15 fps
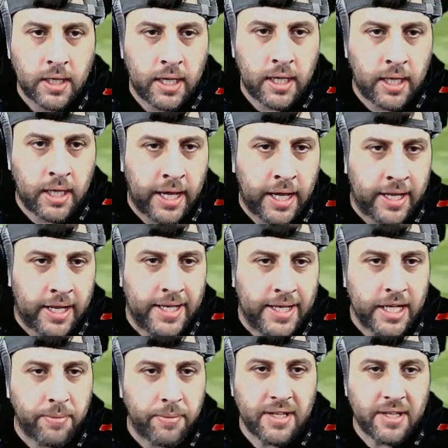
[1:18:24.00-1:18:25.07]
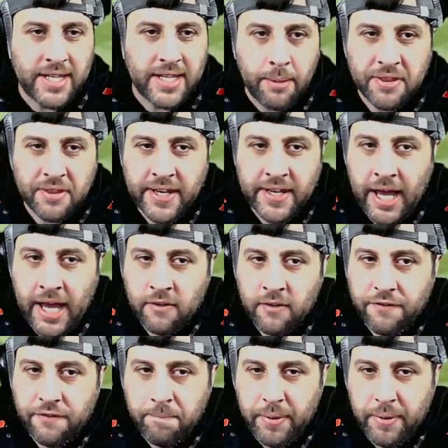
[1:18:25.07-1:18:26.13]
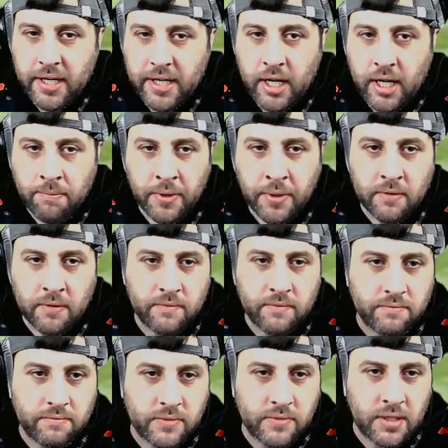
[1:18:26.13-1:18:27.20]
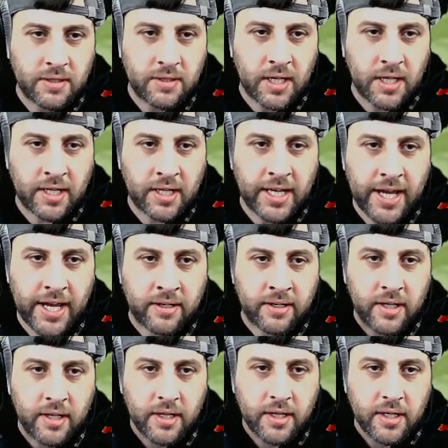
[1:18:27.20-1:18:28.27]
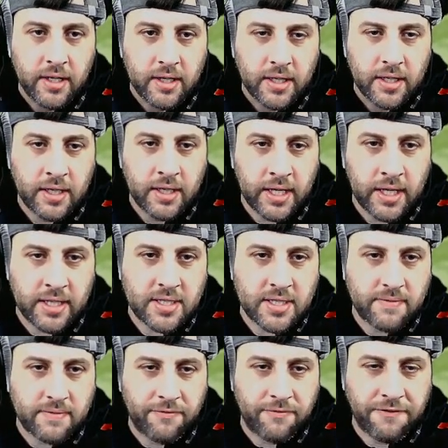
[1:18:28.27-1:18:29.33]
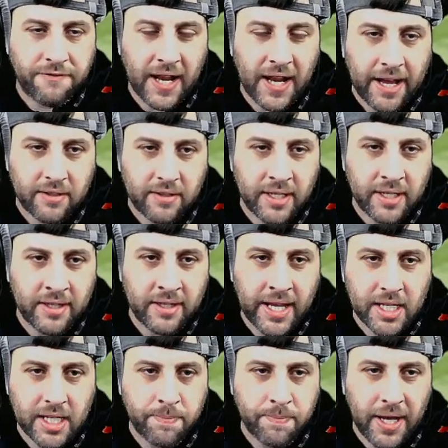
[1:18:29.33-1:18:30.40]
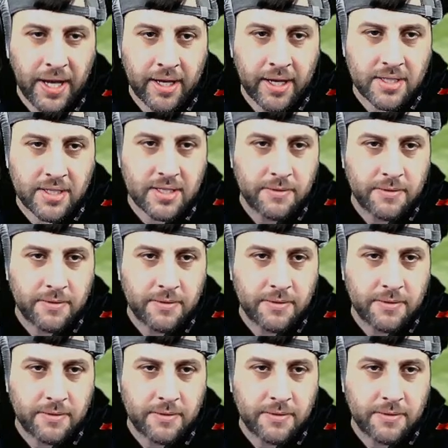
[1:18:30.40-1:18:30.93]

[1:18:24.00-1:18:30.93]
And a little bit of depth now for Bigger, but again, it's flat in the next pass.